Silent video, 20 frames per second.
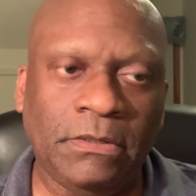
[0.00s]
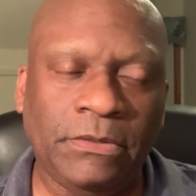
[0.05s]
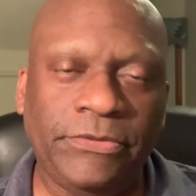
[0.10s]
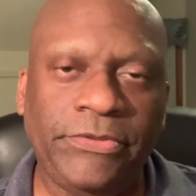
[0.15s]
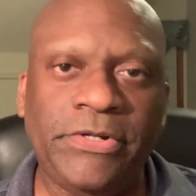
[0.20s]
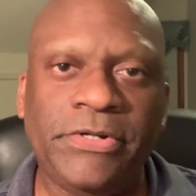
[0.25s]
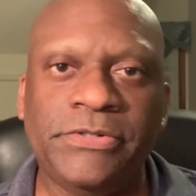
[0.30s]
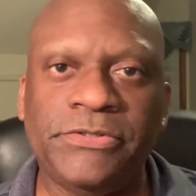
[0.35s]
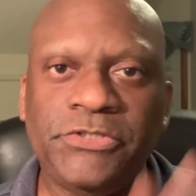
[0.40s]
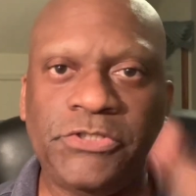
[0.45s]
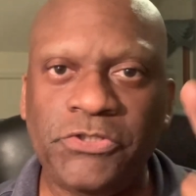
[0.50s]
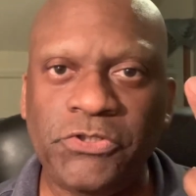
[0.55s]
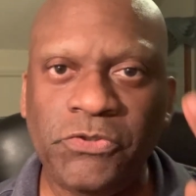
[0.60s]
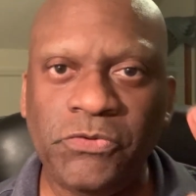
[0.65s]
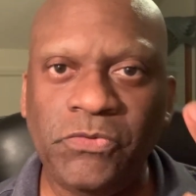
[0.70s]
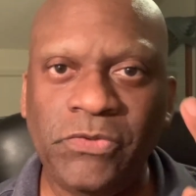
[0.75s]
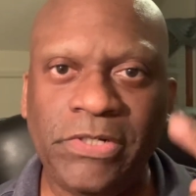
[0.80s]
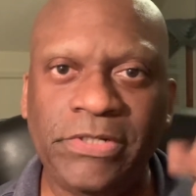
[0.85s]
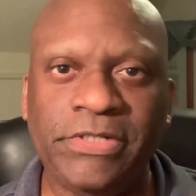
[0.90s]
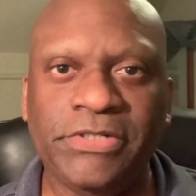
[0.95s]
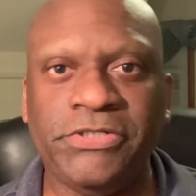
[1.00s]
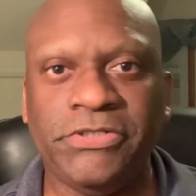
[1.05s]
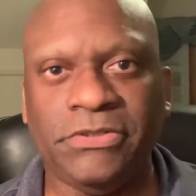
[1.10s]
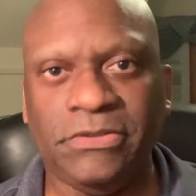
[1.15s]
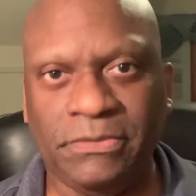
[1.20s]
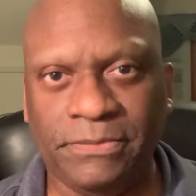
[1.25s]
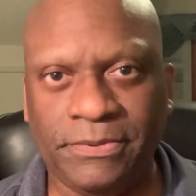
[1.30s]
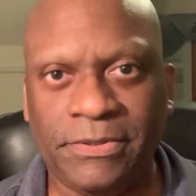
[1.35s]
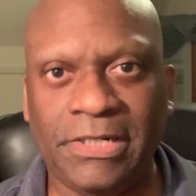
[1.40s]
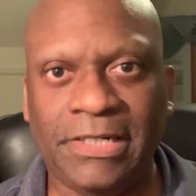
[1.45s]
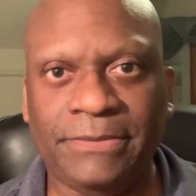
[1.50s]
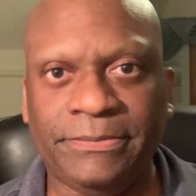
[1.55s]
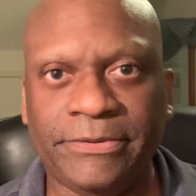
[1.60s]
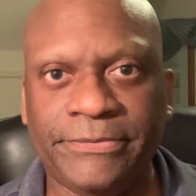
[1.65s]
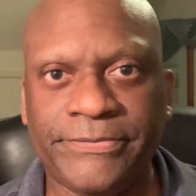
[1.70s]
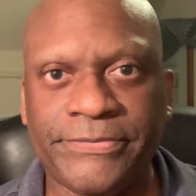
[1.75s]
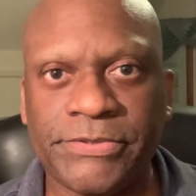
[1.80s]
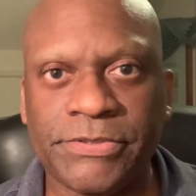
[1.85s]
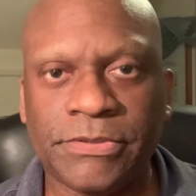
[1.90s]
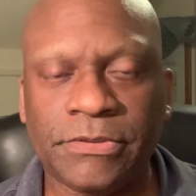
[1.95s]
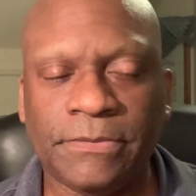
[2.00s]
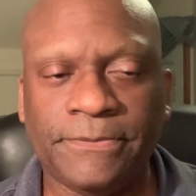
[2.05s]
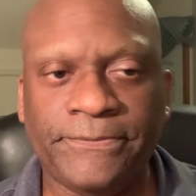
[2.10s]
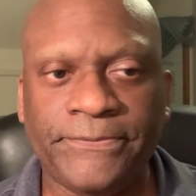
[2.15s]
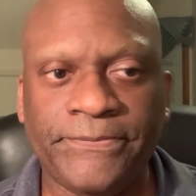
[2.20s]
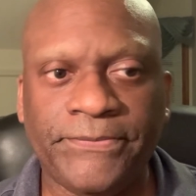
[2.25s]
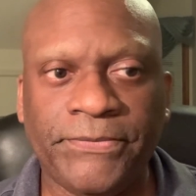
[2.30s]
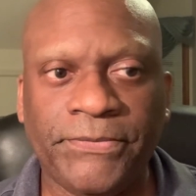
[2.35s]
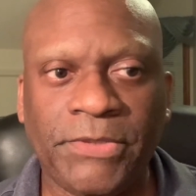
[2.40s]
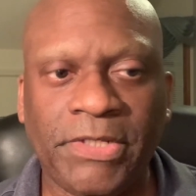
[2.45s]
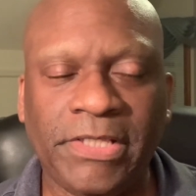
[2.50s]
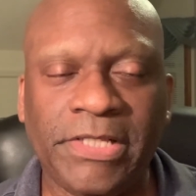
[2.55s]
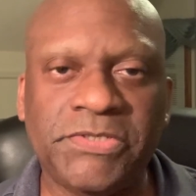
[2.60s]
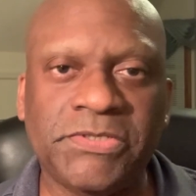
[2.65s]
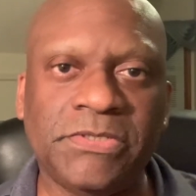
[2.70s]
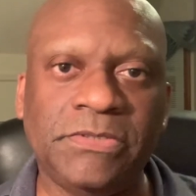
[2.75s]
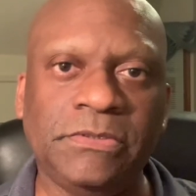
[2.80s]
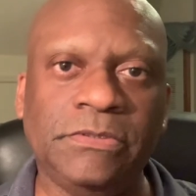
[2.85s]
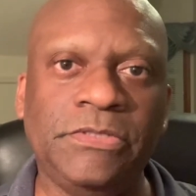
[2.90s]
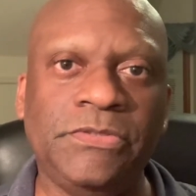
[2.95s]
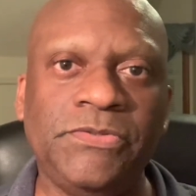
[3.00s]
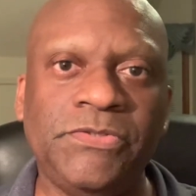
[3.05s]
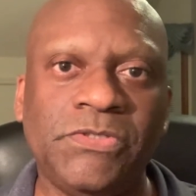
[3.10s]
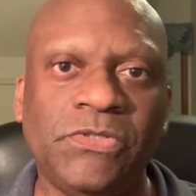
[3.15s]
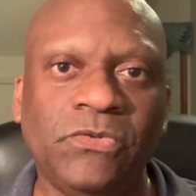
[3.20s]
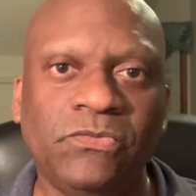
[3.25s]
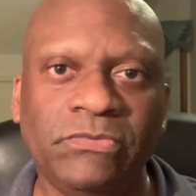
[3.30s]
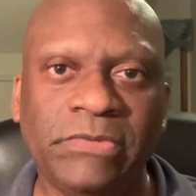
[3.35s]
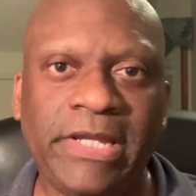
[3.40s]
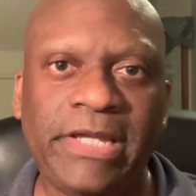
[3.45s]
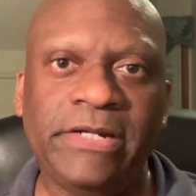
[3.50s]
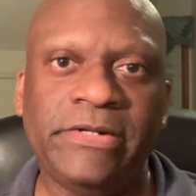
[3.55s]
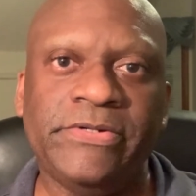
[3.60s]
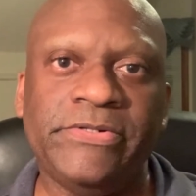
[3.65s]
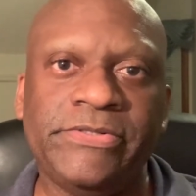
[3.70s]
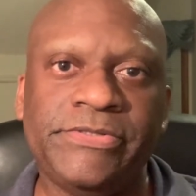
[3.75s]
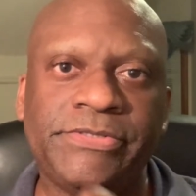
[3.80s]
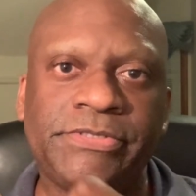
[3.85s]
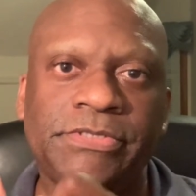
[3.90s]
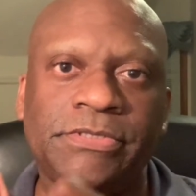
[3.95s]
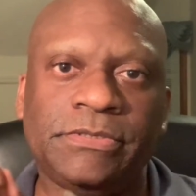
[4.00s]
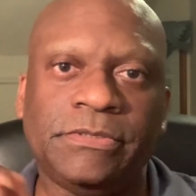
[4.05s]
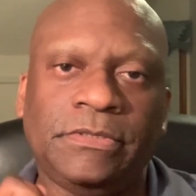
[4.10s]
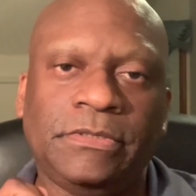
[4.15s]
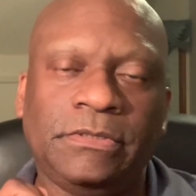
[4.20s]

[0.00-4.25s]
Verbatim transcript: There are two additional problems. And let's use the Raiders